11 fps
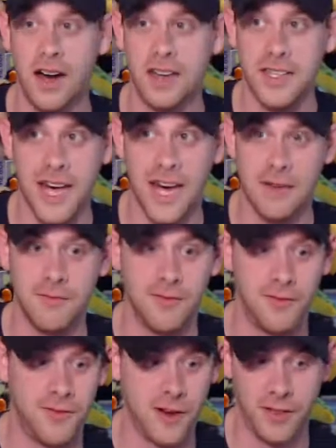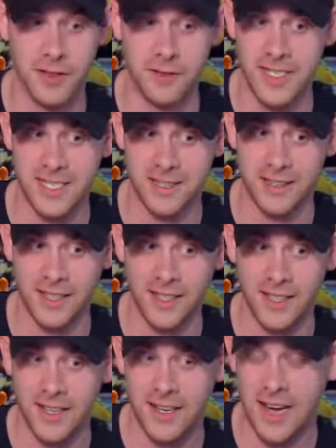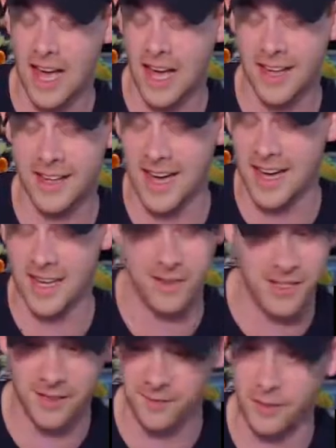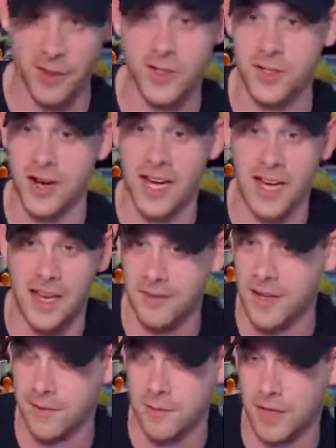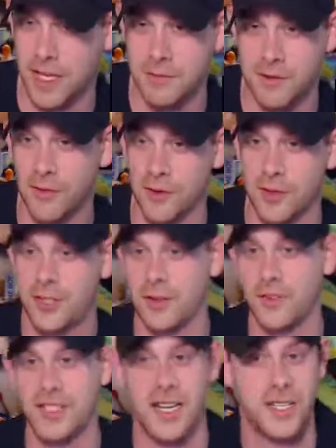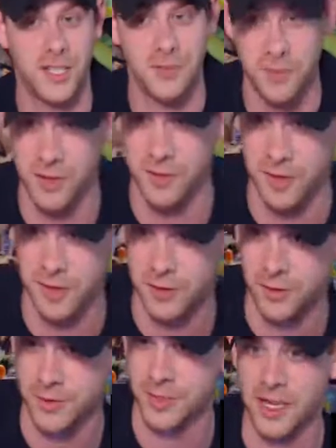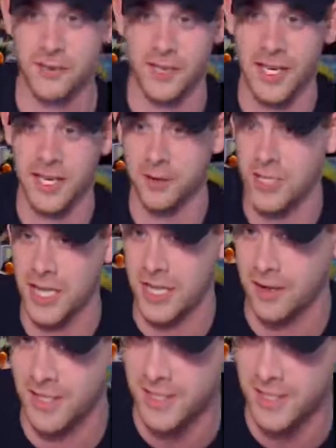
game fairly recently. And first try, I've never played it before, so it was actually really, really cool. So you definitely got to go check out his